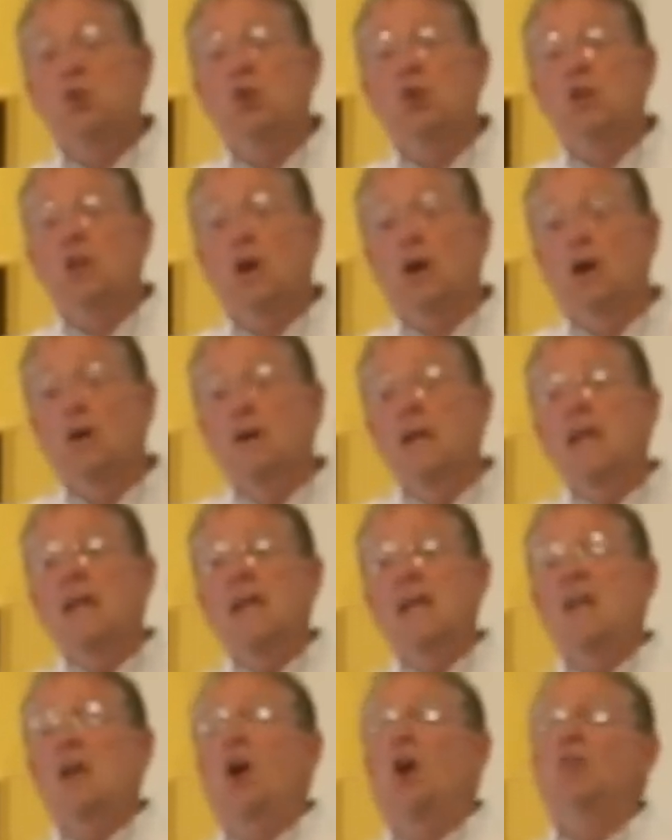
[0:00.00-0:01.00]
earlier,
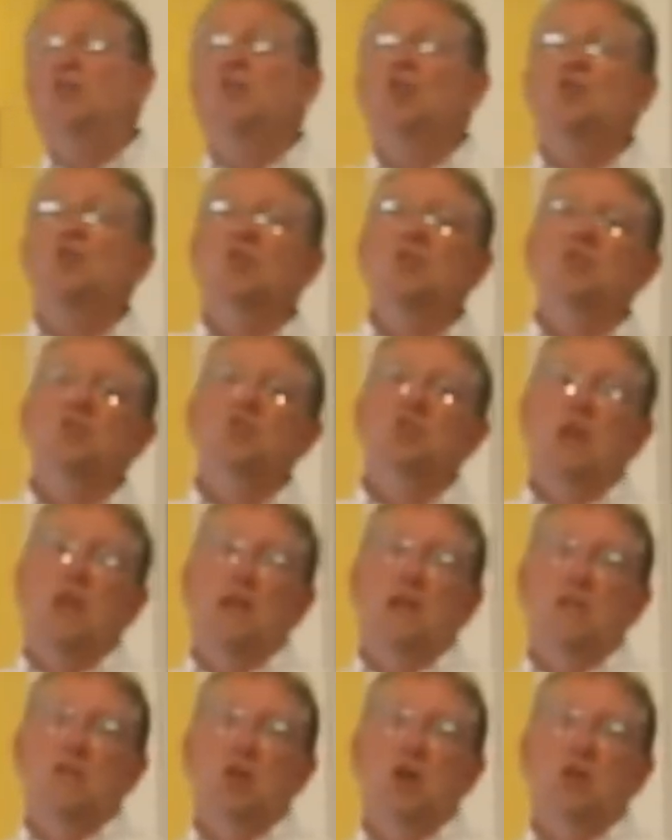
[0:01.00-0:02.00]
he also did
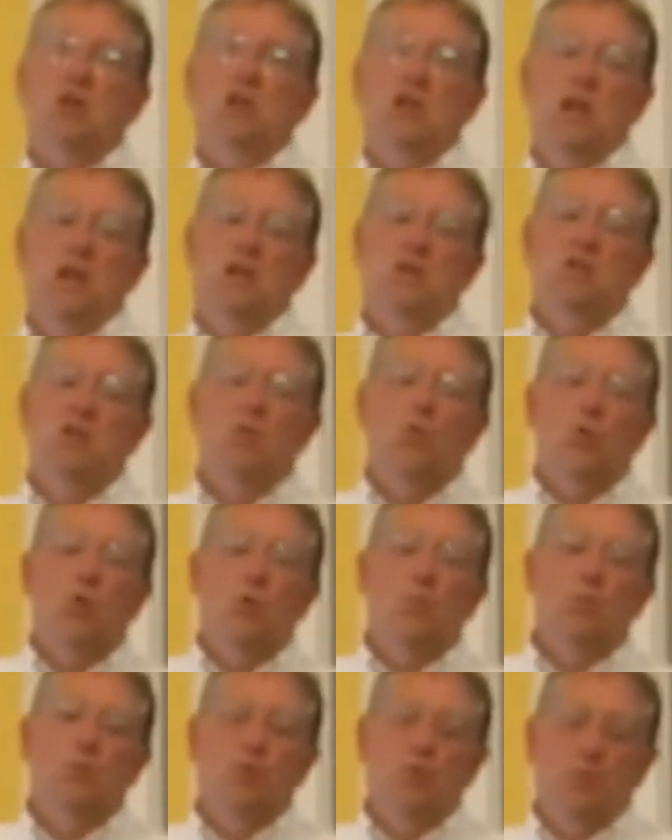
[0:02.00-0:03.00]
studies on kids that
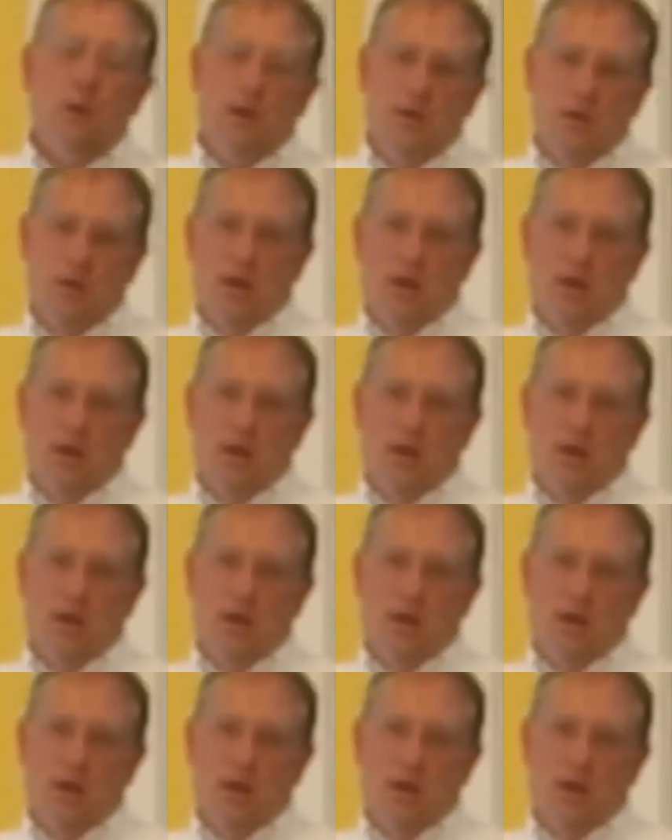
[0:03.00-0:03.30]
weren't approved by